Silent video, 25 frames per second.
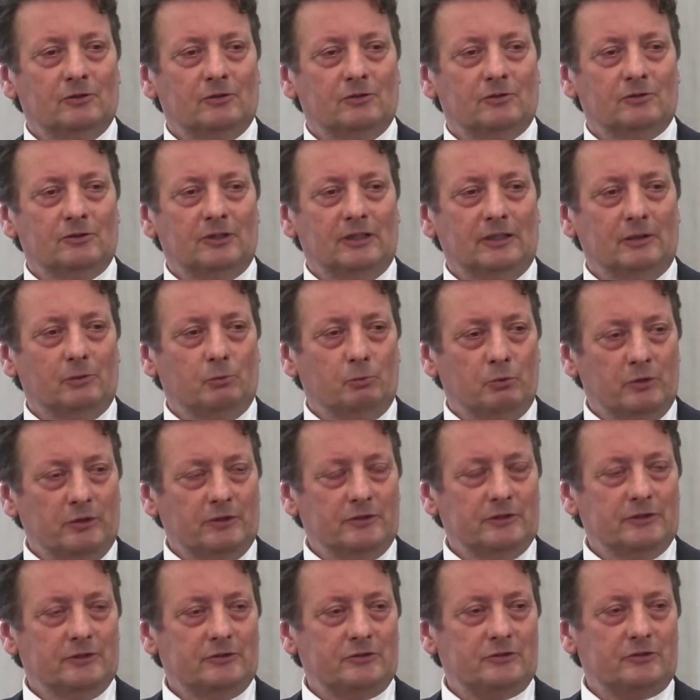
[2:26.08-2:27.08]
Their
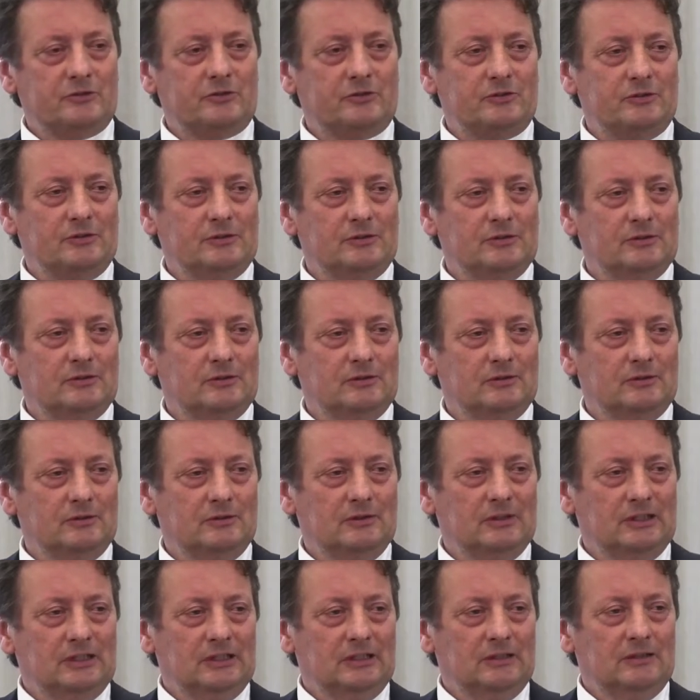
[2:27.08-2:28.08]
witness
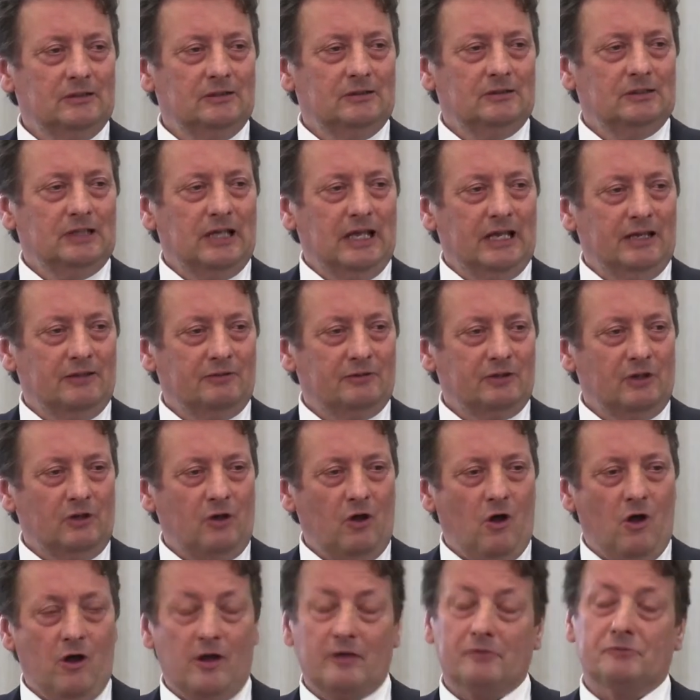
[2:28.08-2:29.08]
and the
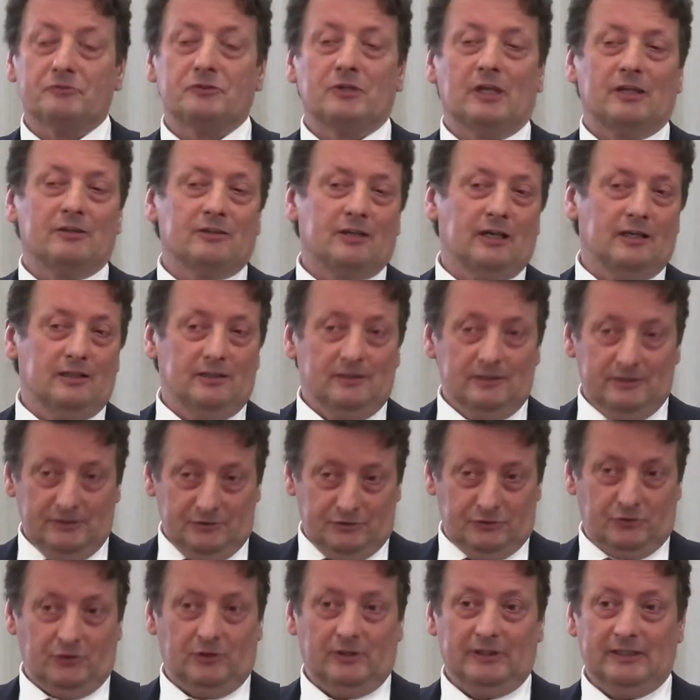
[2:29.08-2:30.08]
lives that they
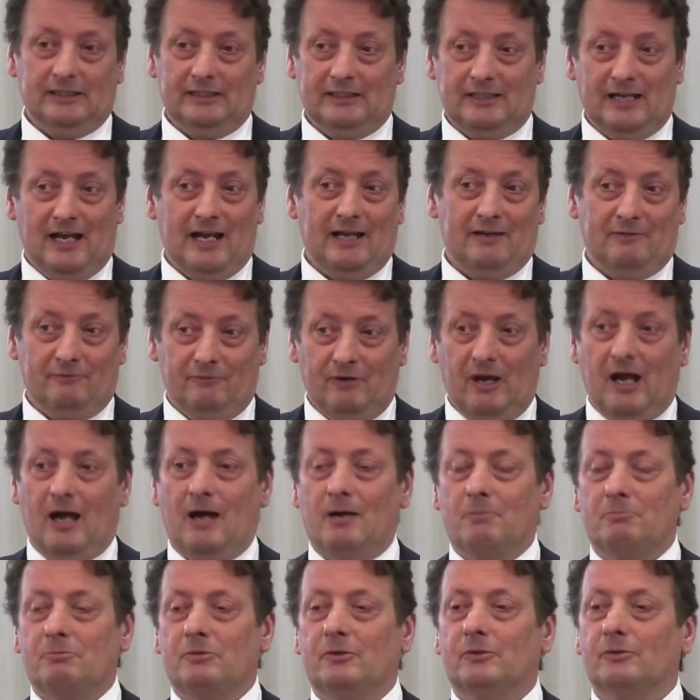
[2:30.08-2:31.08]
literally gave
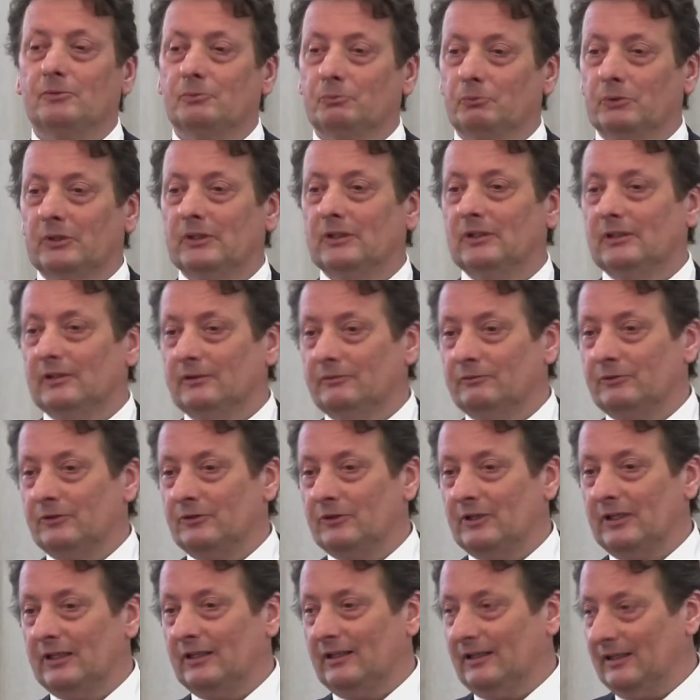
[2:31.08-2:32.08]
up, we live in
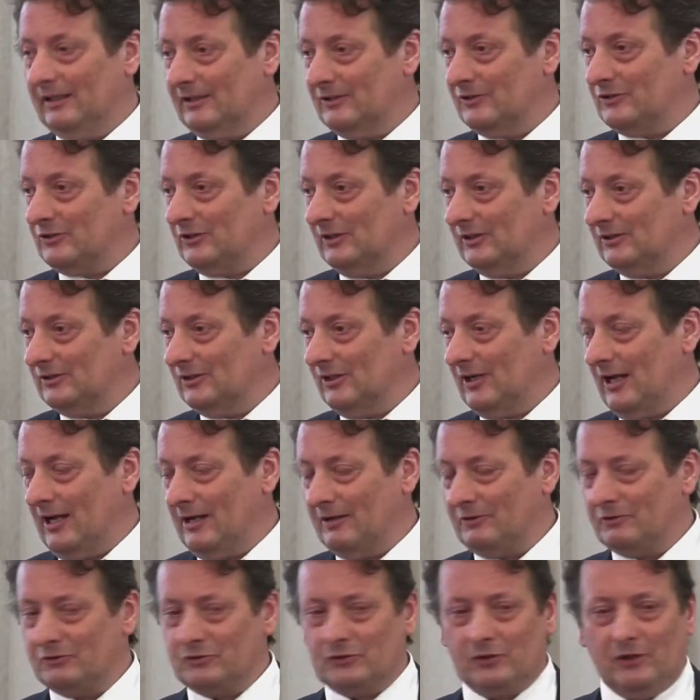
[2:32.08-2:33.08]
their legacy today.
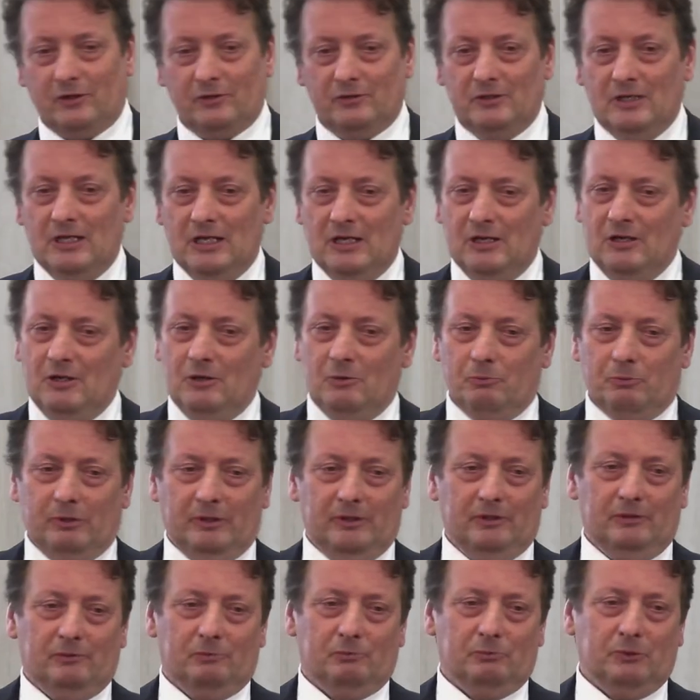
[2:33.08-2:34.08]
So
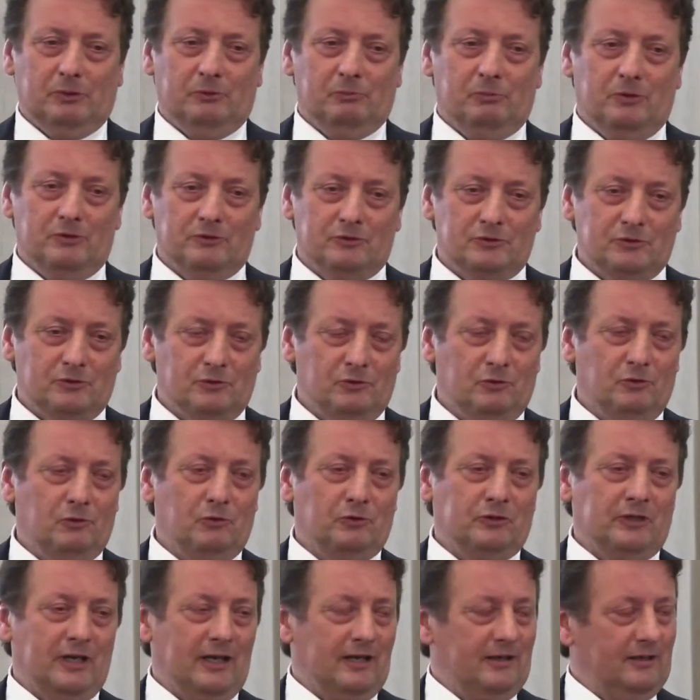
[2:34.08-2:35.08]
we want to
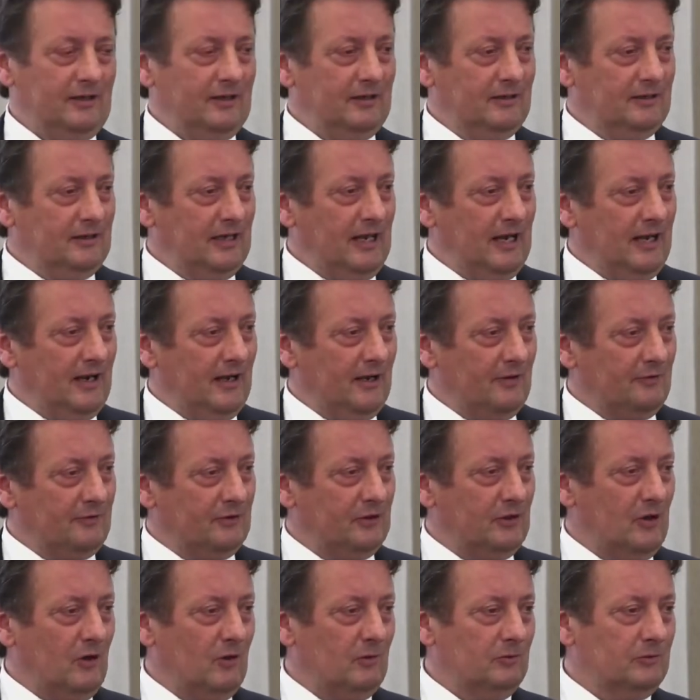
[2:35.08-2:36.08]
look at and how the
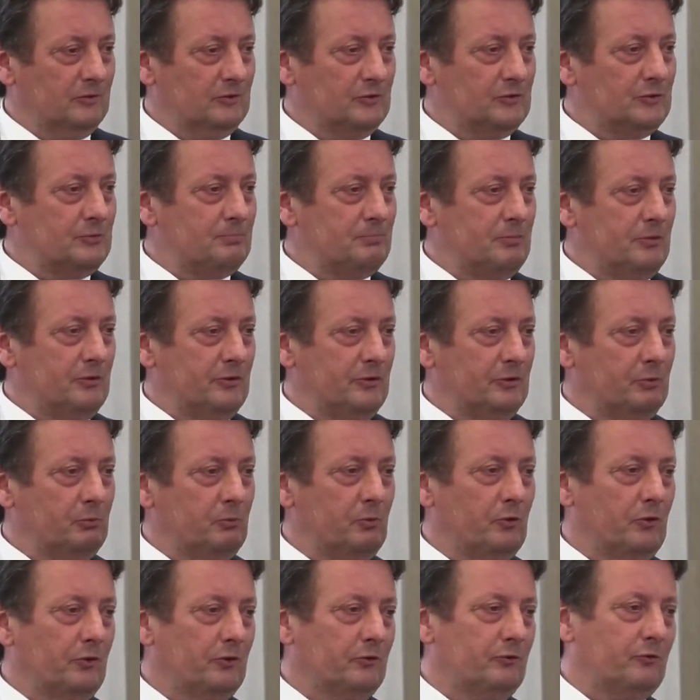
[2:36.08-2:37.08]
Holy Spirit
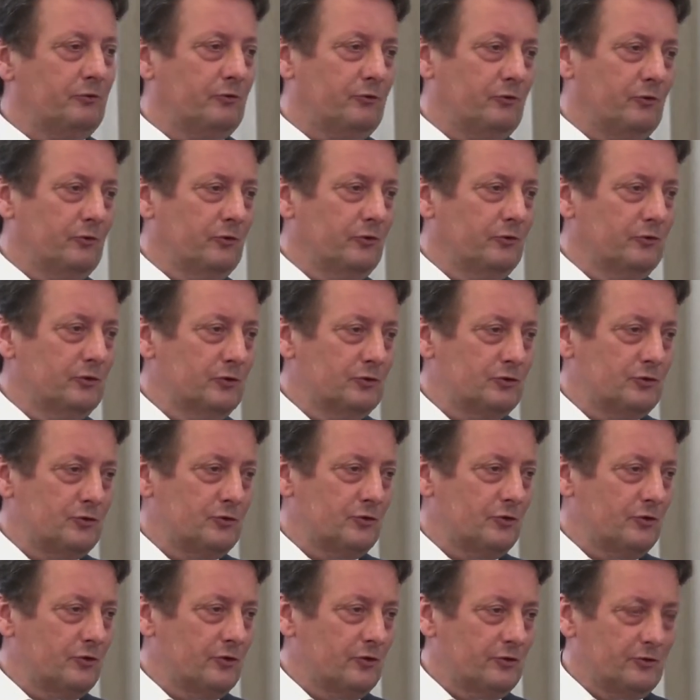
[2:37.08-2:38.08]
worked through the
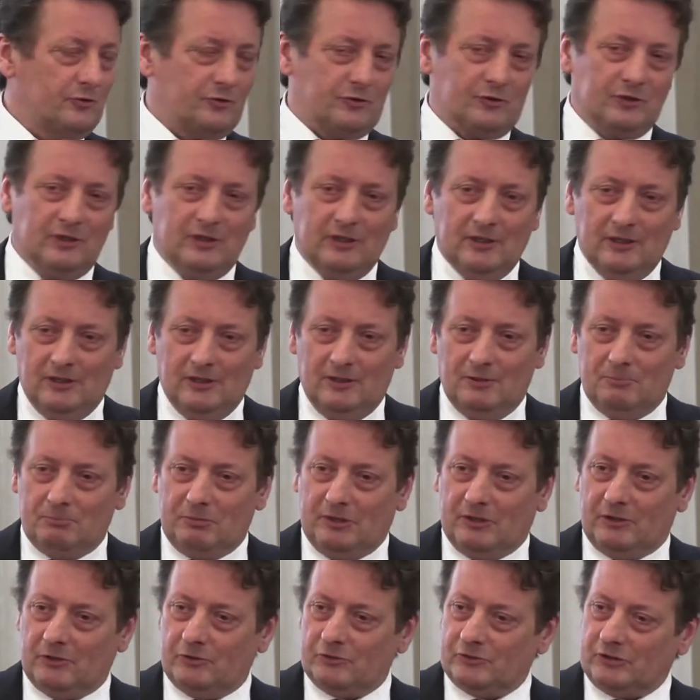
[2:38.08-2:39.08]
church,
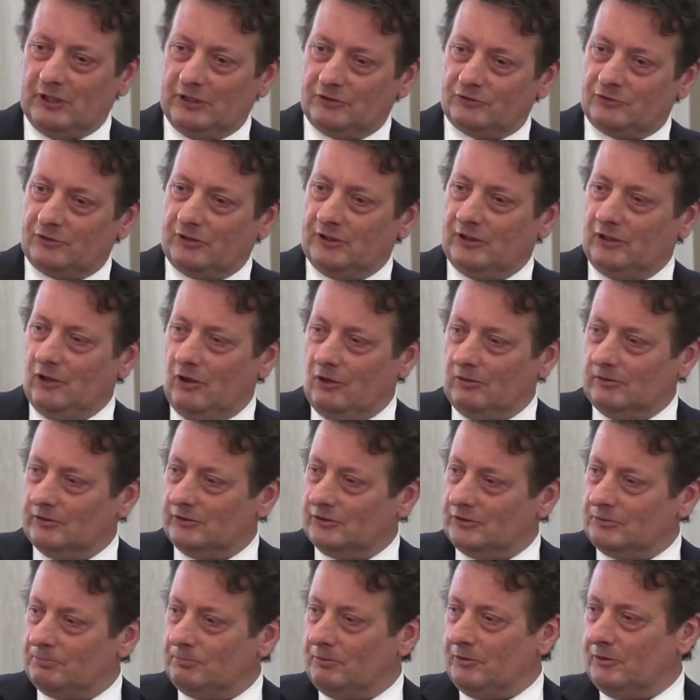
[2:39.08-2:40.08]
because as the Holy
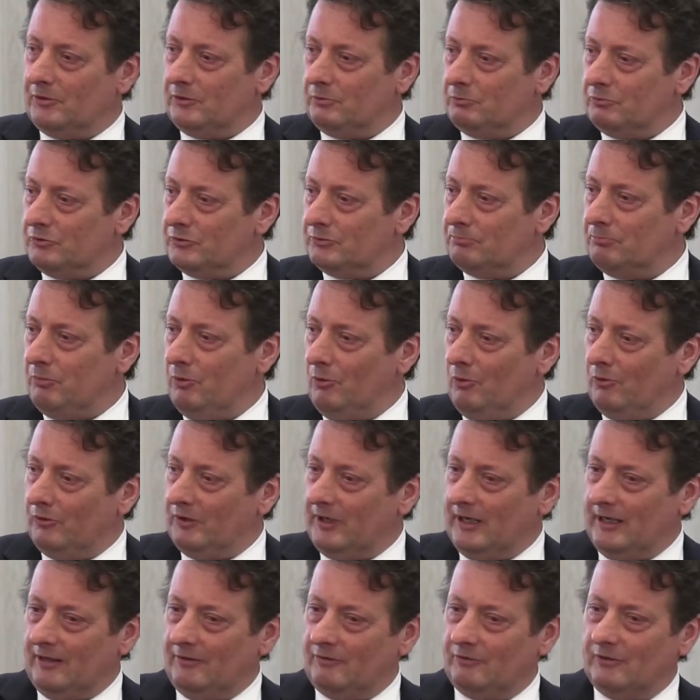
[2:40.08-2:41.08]
Spirit was poured
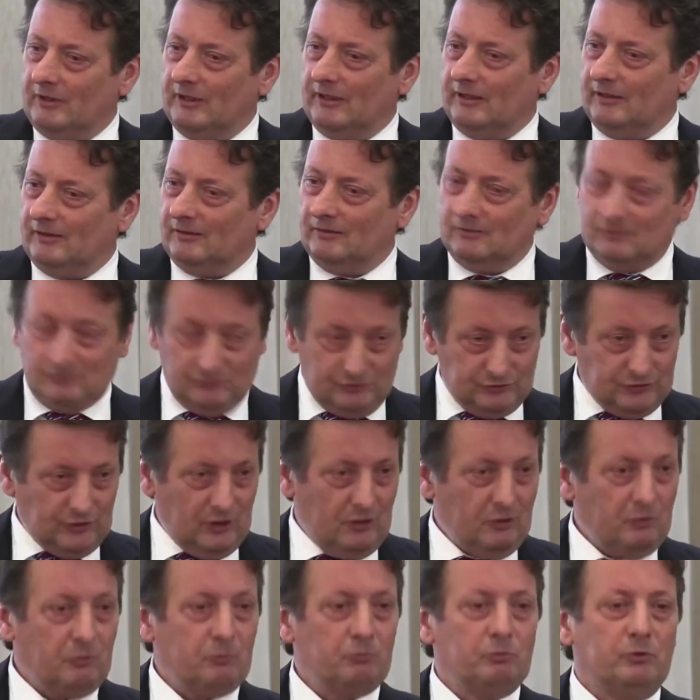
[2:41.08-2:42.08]
out then,
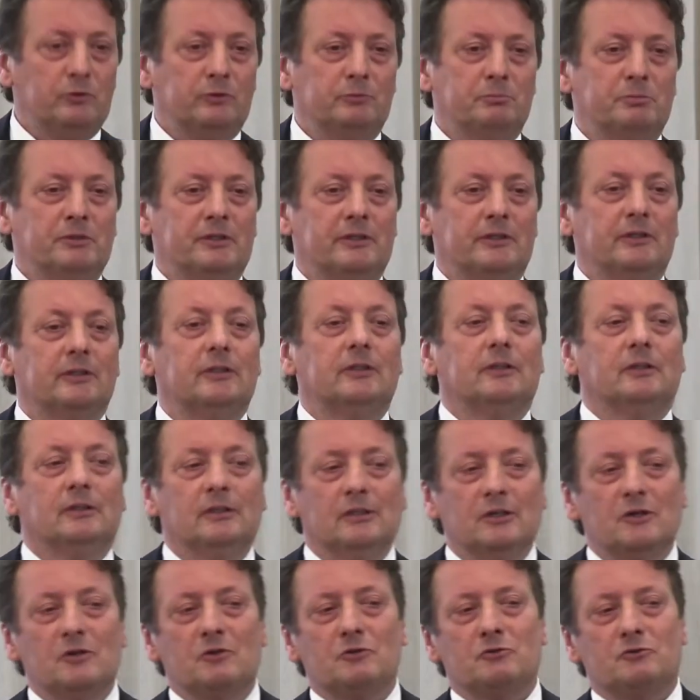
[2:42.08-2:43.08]
so it will be
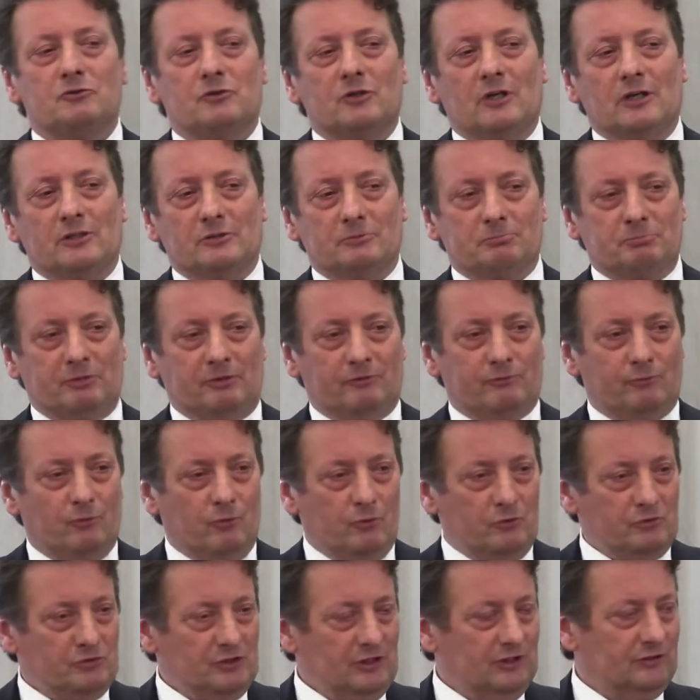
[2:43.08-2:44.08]
just before
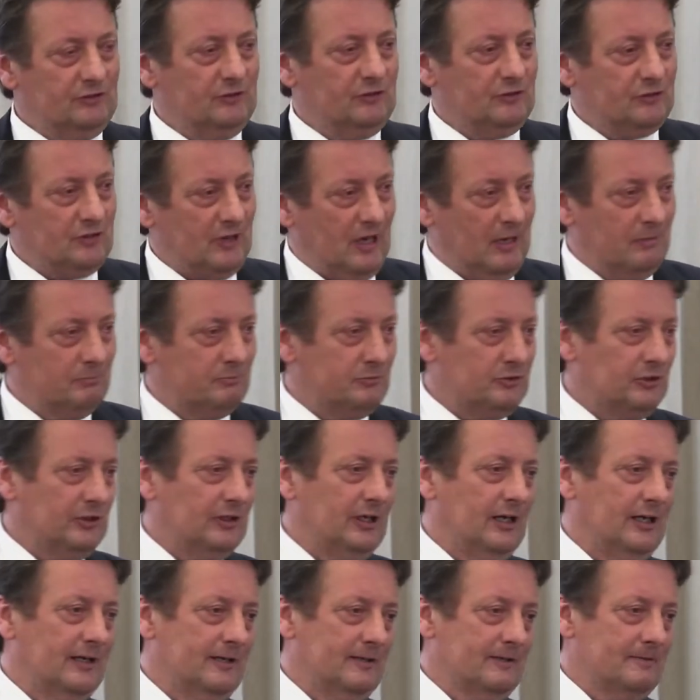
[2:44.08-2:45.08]
Jesus comes
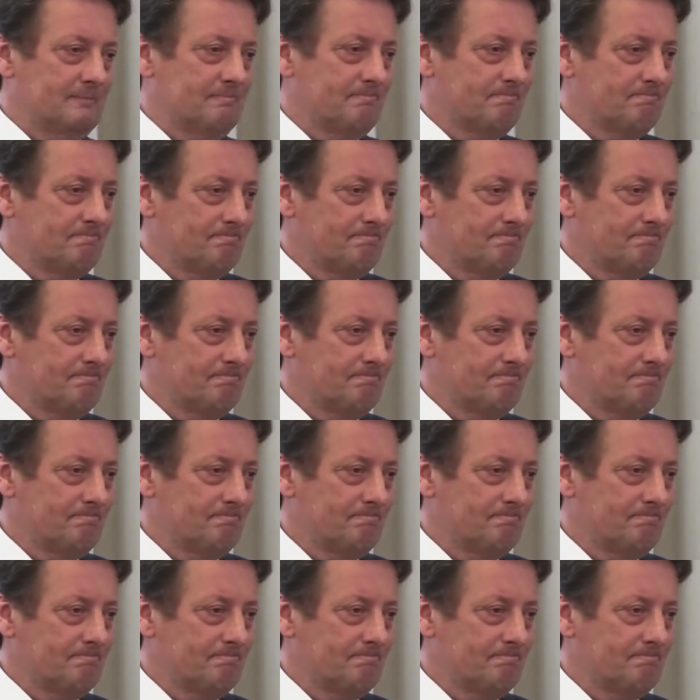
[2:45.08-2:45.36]
again.